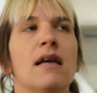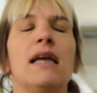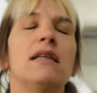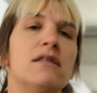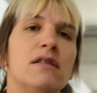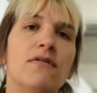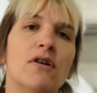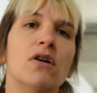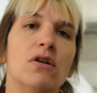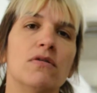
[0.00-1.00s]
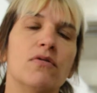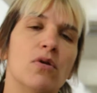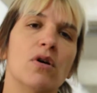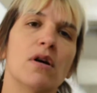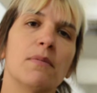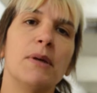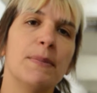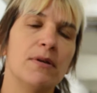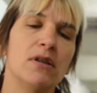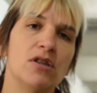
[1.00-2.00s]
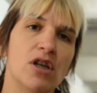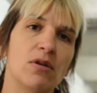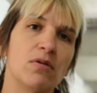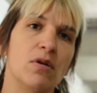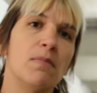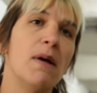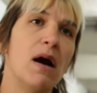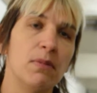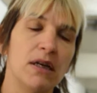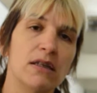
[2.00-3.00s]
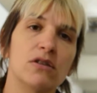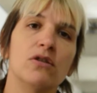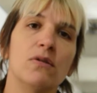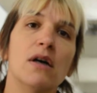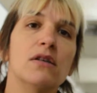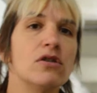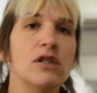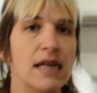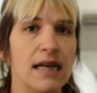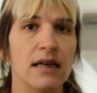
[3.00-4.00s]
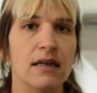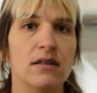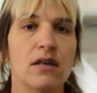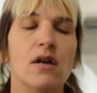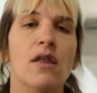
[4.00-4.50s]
it's difficult for people in the general public to understand